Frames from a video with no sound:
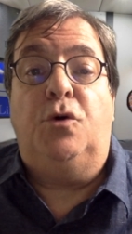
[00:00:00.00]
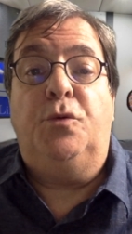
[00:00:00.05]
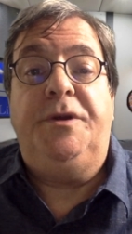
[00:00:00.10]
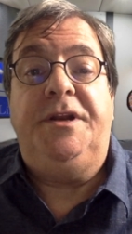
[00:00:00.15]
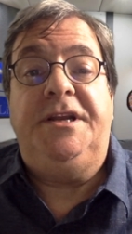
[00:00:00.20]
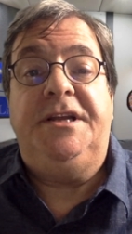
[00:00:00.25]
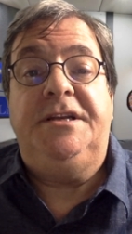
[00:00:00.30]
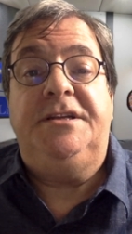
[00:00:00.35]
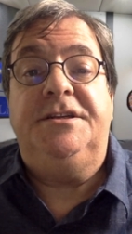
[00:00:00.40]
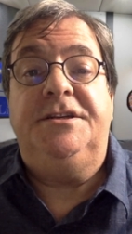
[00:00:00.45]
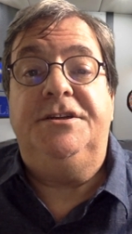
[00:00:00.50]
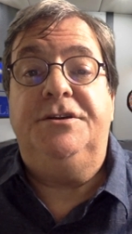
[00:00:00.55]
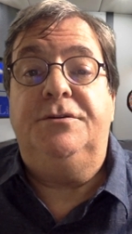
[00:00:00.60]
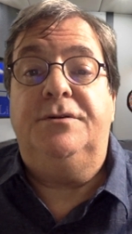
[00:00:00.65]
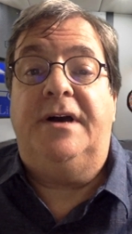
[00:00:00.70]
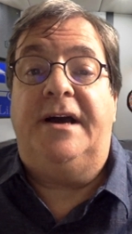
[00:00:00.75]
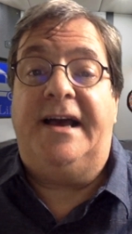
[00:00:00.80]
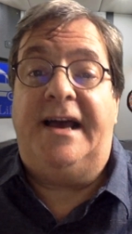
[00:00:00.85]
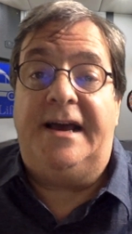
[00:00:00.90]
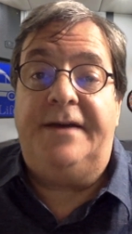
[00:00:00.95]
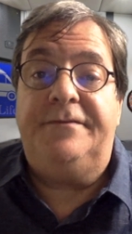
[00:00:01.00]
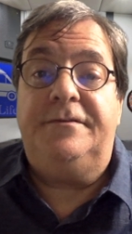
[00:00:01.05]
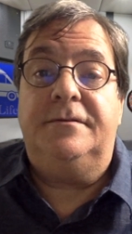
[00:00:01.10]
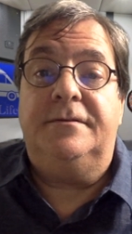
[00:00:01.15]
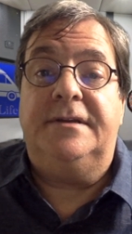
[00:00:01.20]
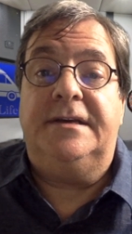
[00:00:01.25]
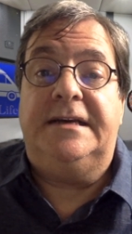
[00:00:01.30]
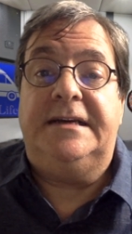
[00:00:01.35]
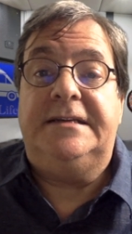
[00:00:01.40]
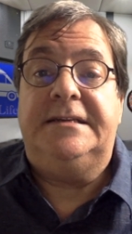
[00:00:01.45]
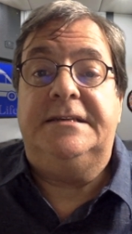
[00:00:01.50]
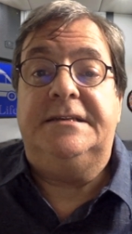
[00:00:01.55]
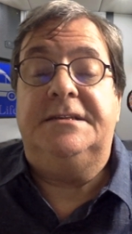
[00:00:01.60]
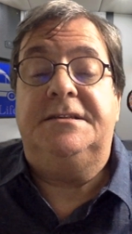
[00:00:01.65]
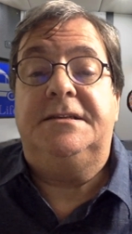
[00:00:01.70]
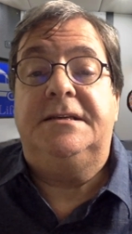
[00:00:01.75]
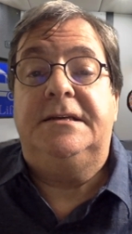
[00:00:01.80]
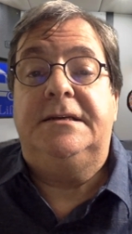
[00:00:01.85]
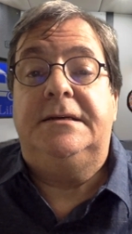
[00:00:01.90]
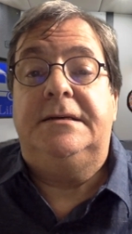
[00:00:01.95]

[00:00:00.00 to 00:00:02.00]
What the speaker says: we need to do after that is